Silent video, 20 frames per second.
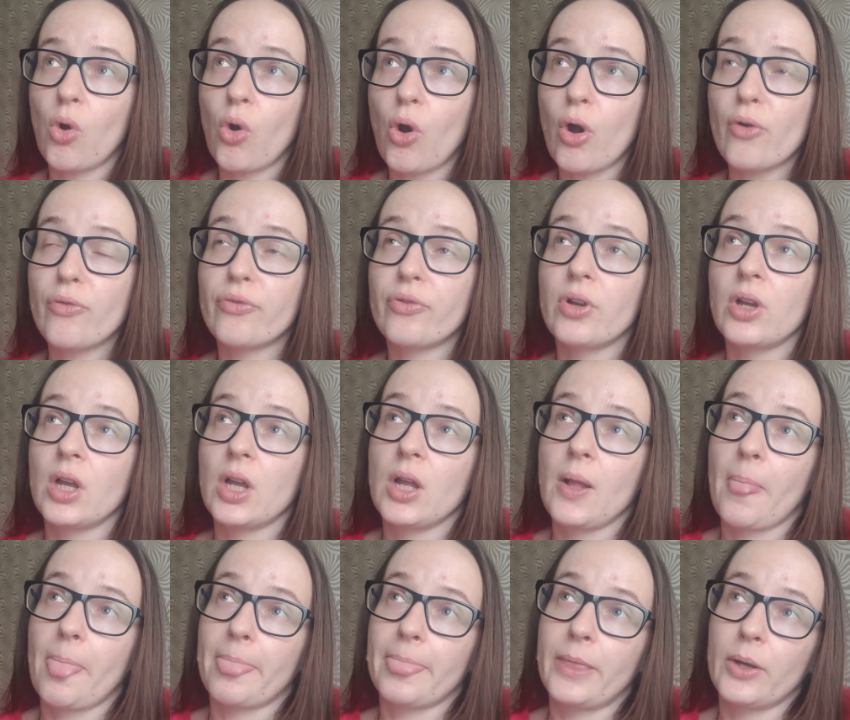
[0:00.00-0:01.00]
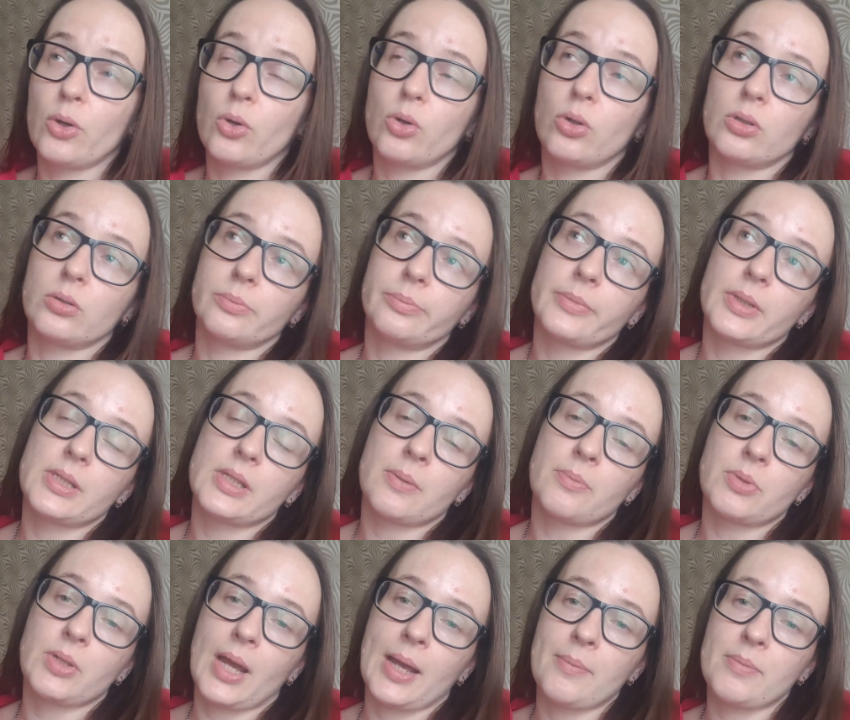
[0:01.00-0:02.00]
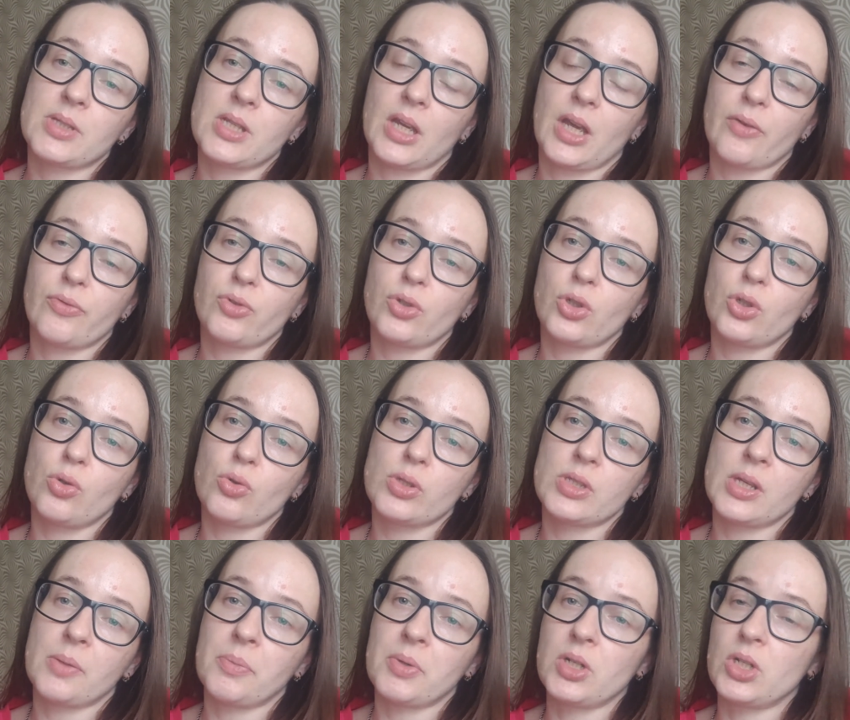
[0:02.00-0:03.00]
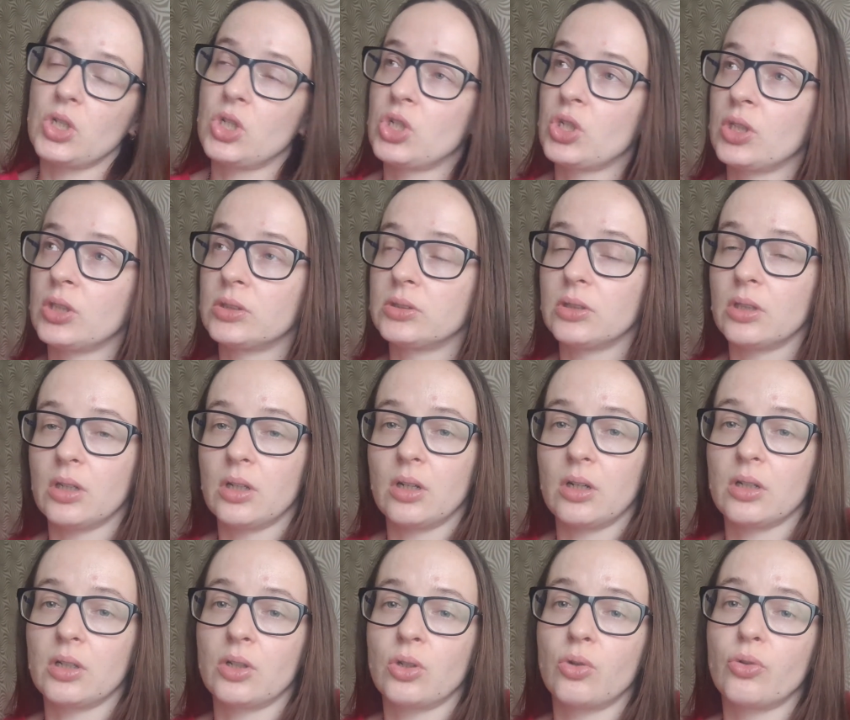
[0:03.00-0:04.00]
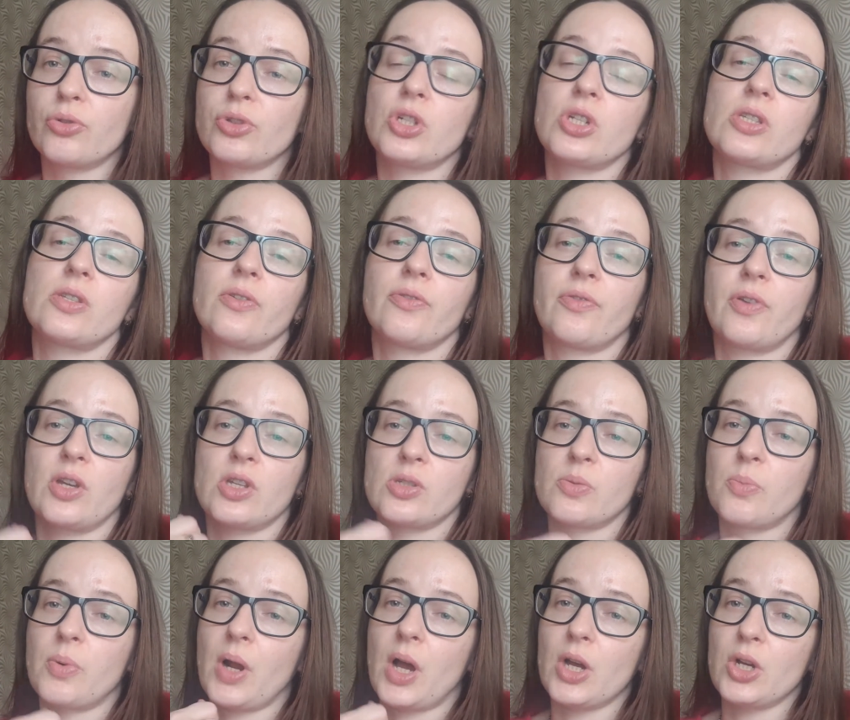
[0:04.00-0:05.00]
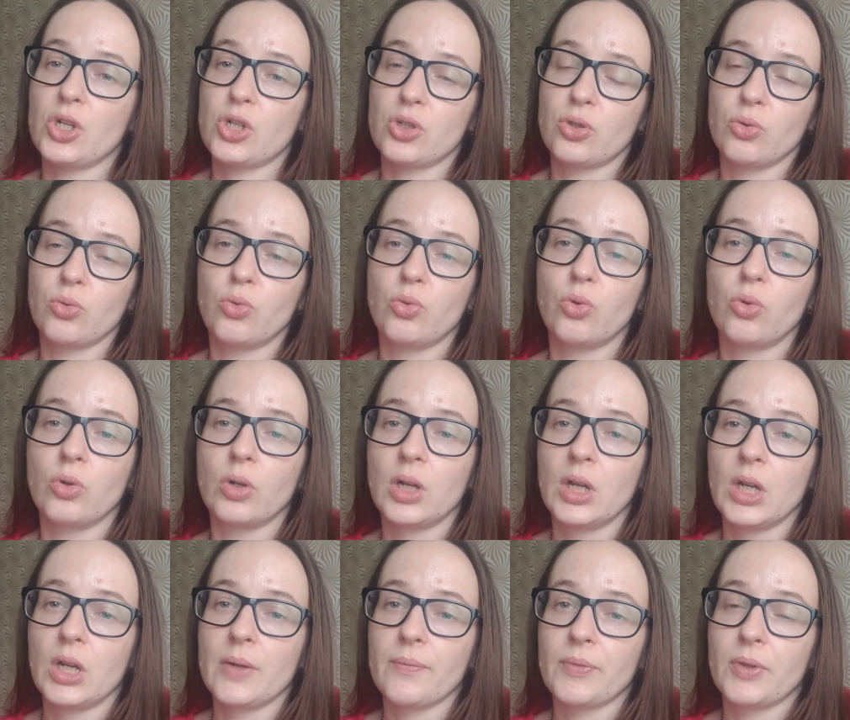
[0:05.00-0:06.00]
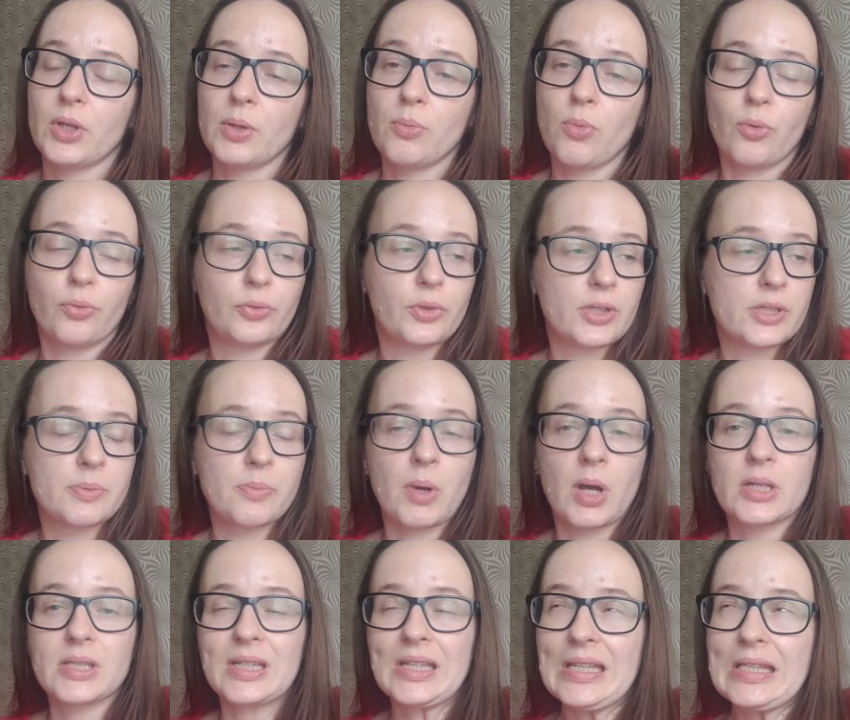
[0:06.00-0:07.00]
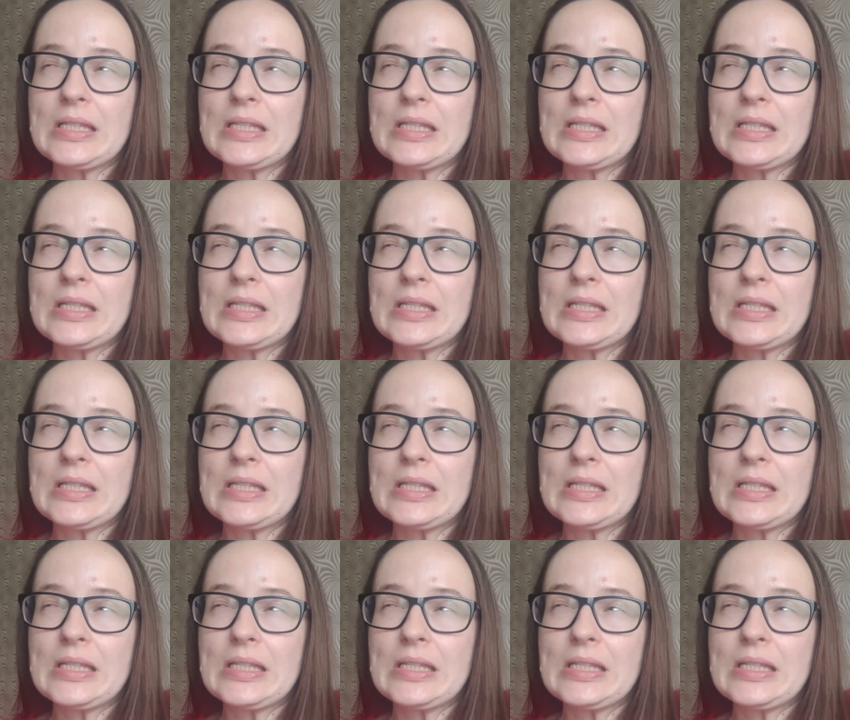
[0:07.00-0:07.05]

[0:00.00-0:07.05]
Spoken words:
off, though sometimes I have to use some additional, with just a face brush to remove this mask.